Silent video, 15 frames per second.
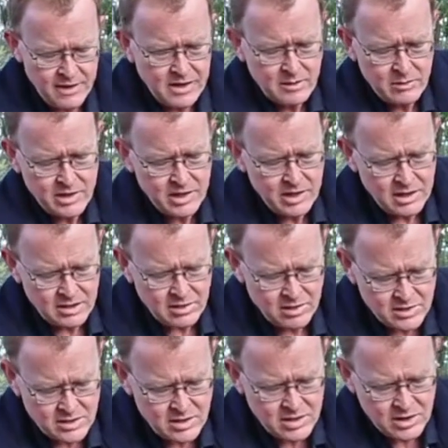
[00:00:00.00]

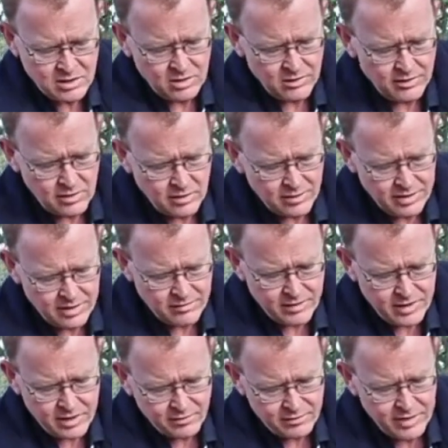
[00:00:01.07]
nice seal on that
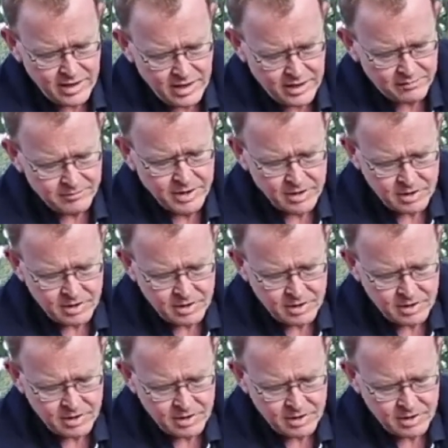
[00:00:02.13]
valve there.